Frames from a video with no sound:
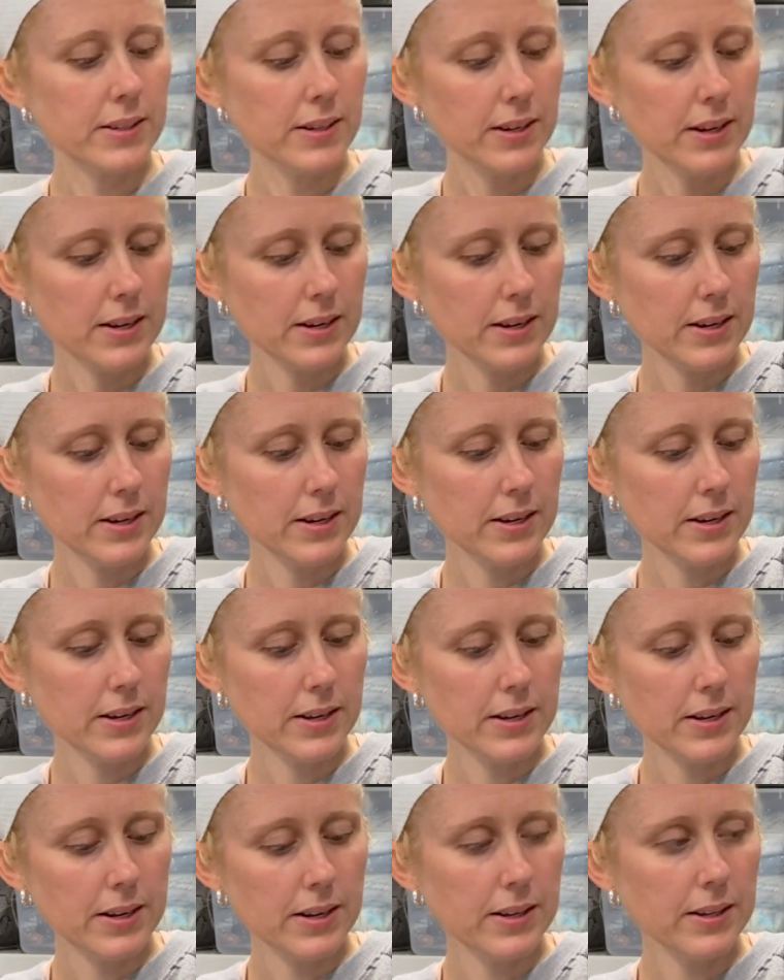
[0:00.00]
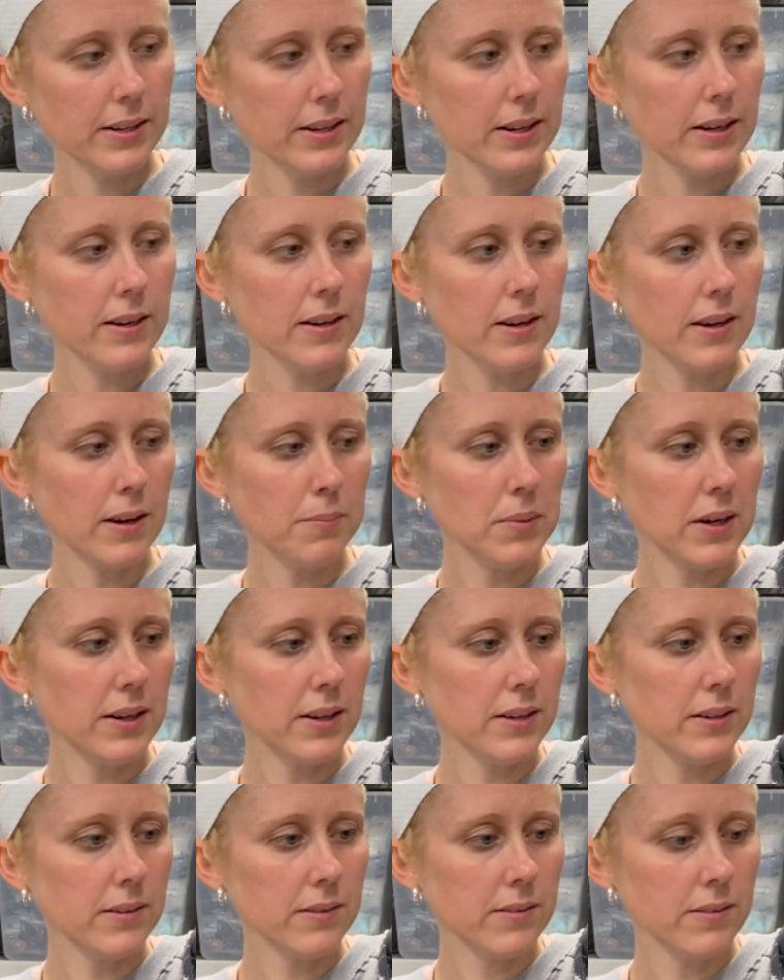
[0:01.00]
yeah, I
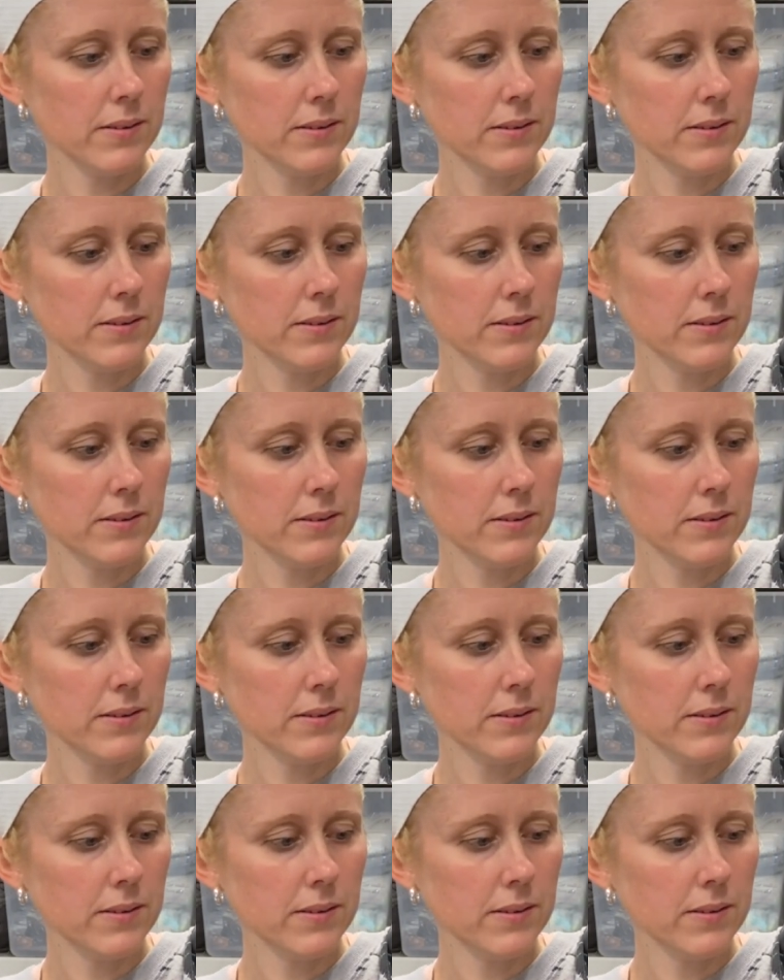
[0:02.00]
mean,